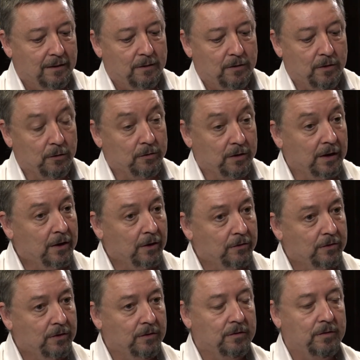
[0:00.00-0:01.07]
those
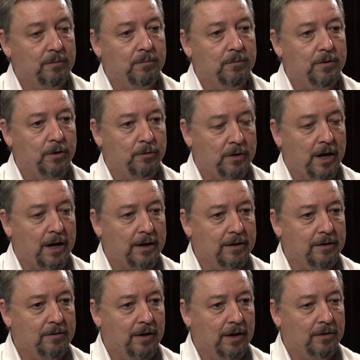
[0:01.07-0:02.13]
ecosystems, those
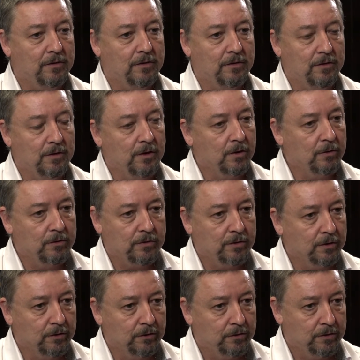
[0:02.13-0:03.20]
architectures and those
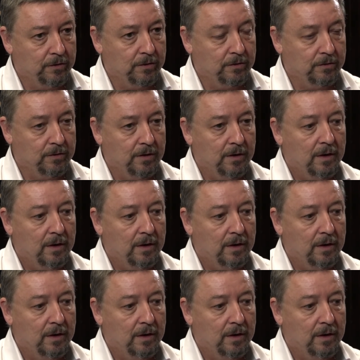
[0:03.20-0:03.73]
solutions.